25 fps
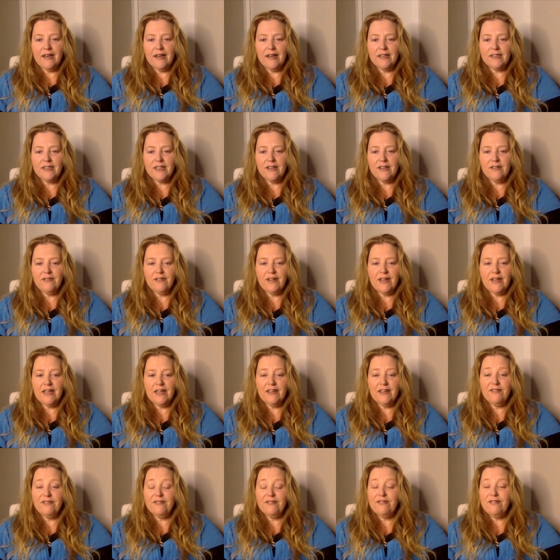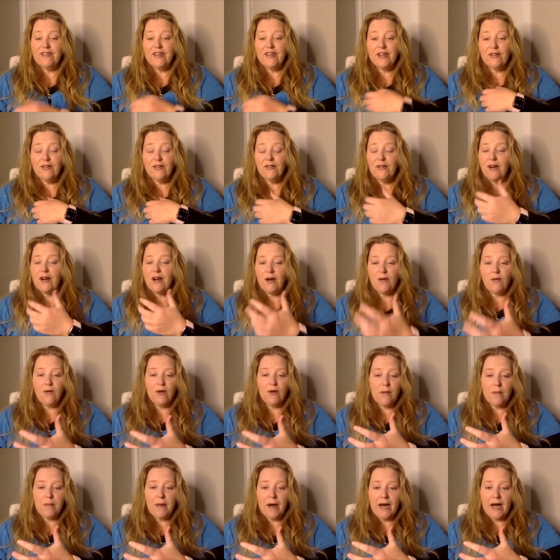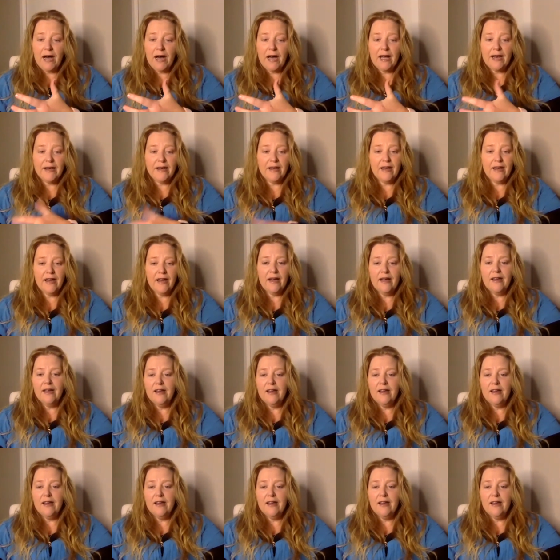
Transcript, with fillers: i don't really feel like i want a partner